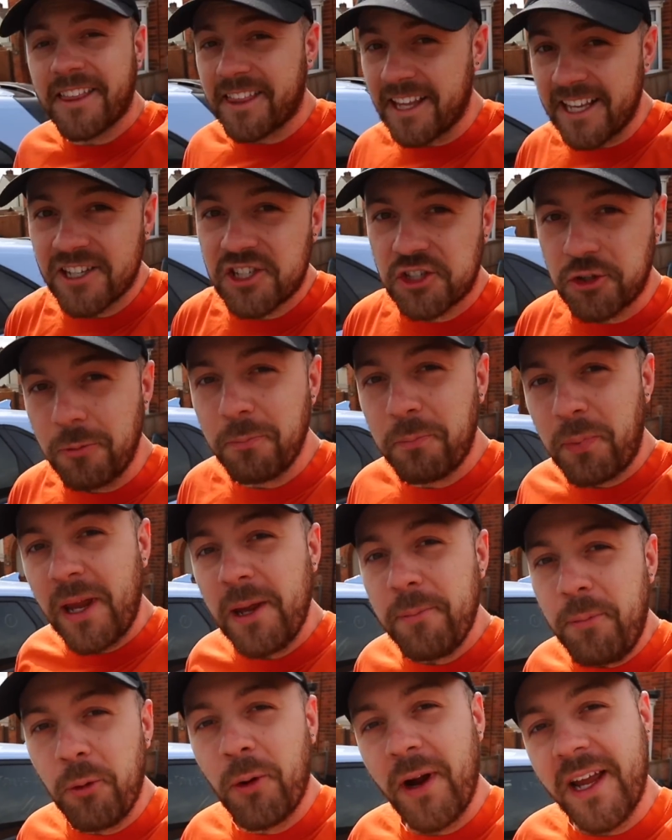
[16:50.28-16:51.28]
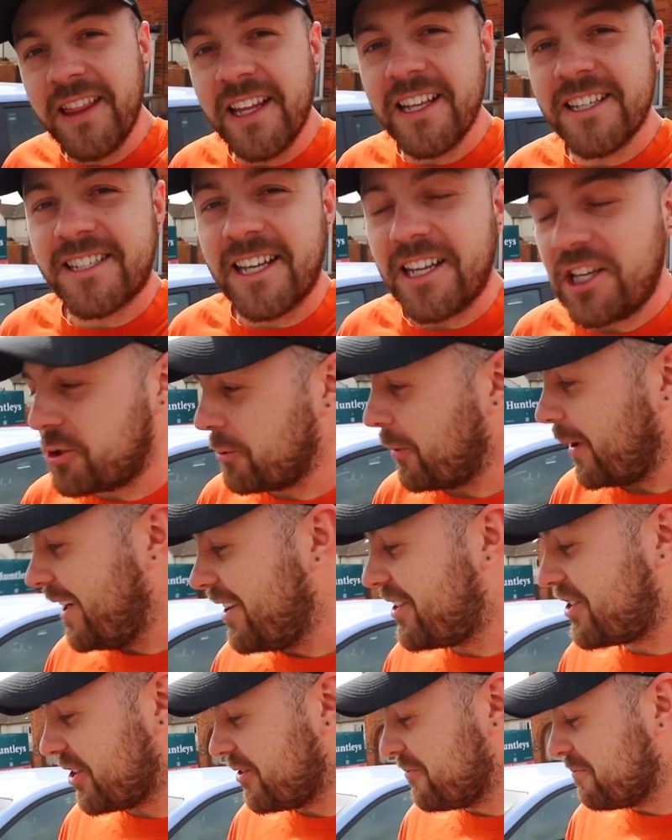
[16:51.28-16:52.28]
think some people in this
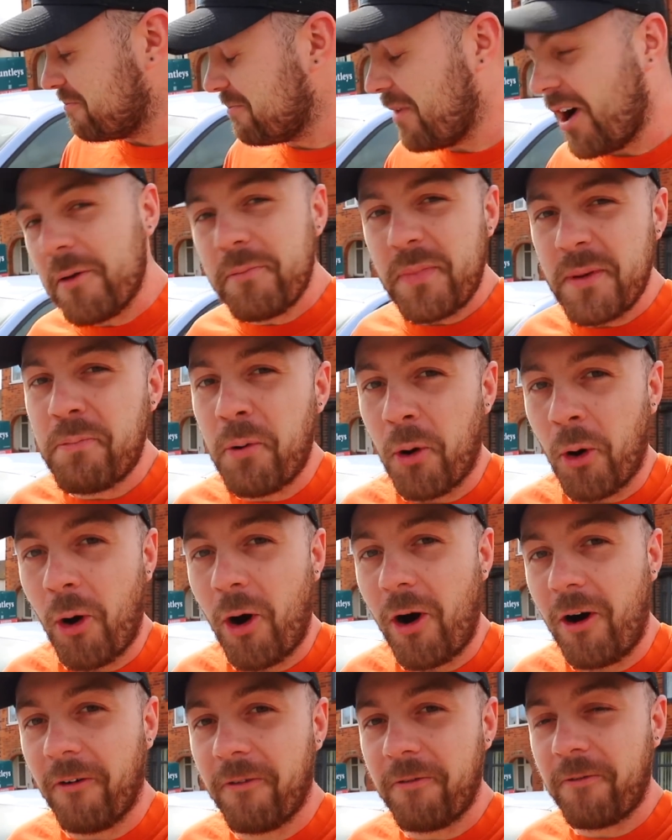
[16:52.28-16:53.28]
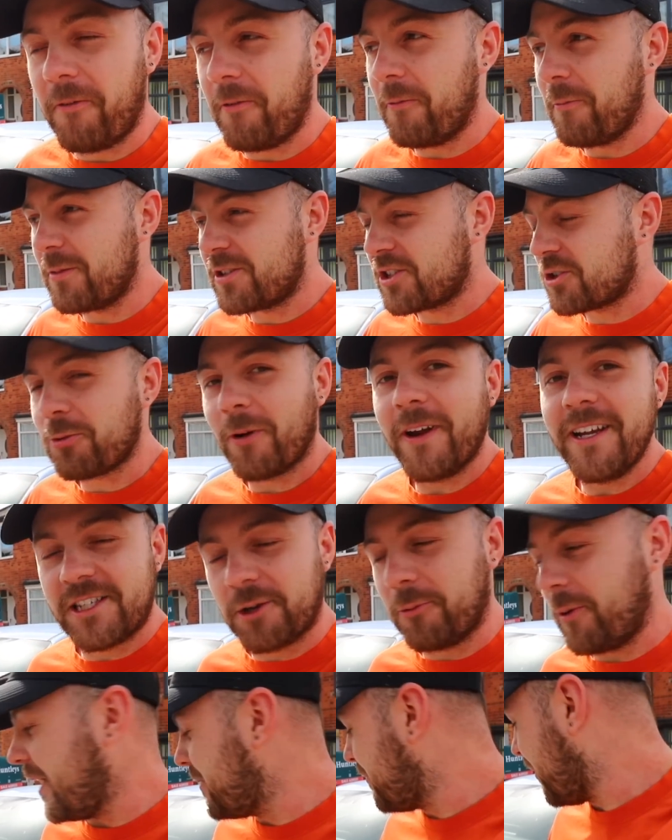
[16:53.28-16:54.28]
situation might be put off straight
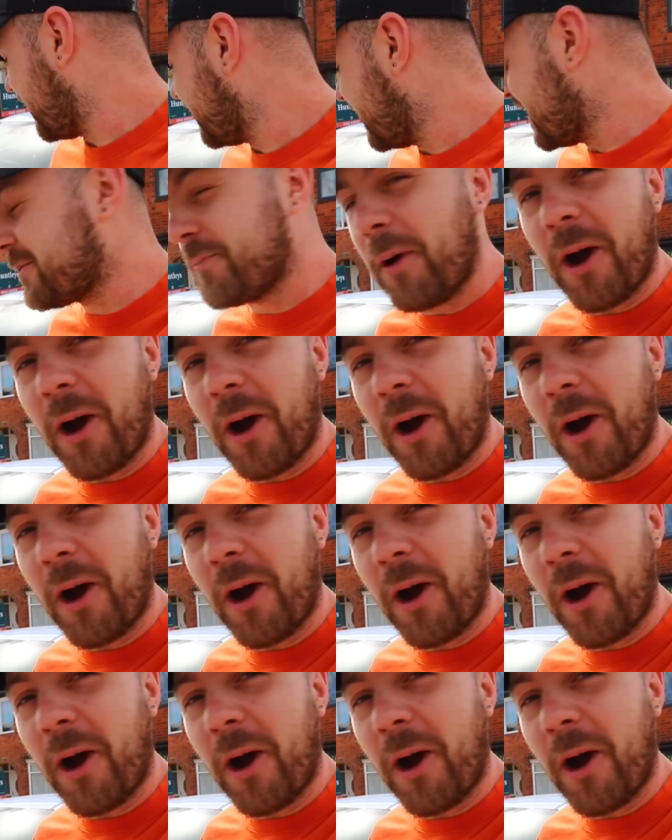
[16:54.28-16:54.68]
away by this,